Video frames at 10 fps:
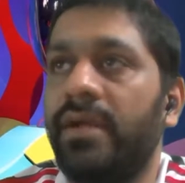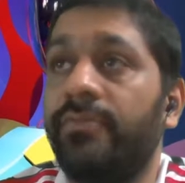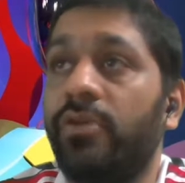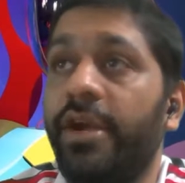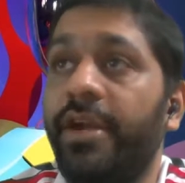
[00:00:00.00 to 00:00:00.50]
I'm
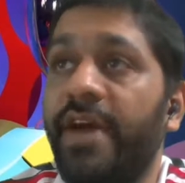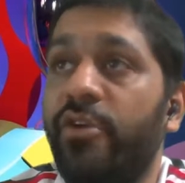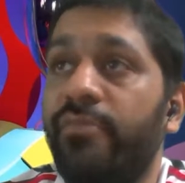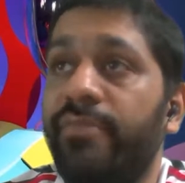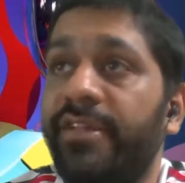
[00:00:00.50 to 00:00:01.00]
sorry,
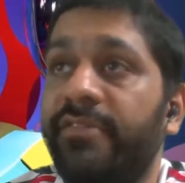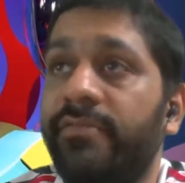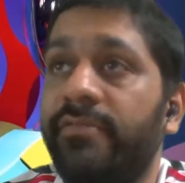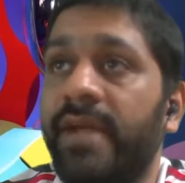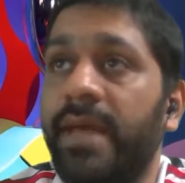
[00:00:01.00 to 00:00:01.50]
Tyrone Mings
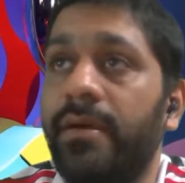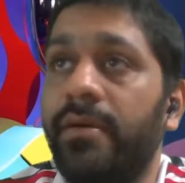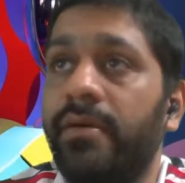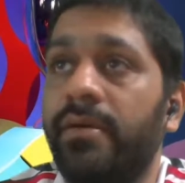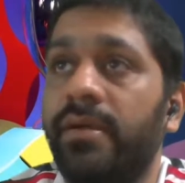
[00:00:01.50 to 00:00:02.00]
rather.
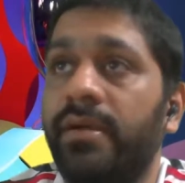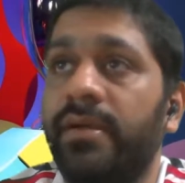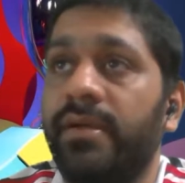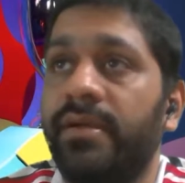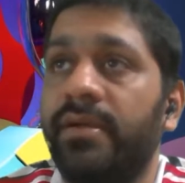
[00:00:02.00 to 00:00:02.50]

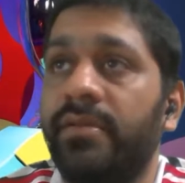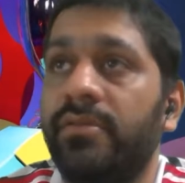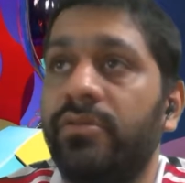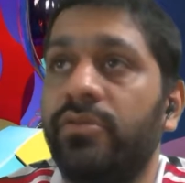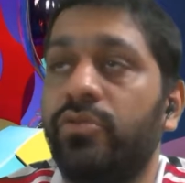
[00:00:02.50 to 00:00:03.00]

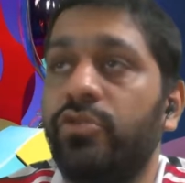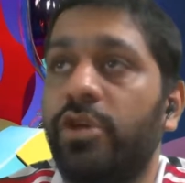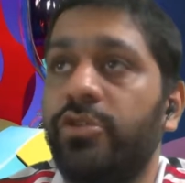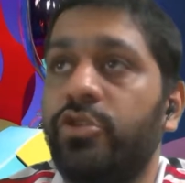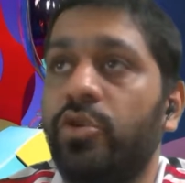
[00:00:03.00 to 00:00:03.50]
To
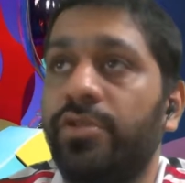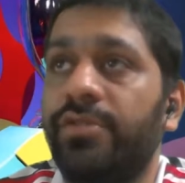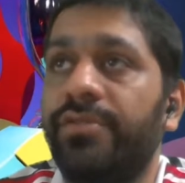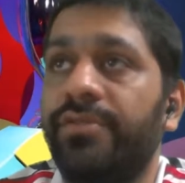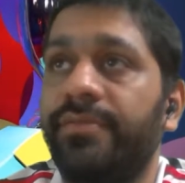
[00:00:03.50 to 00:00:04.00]
John
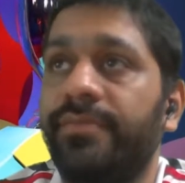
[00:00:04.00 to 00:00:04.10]
Stones.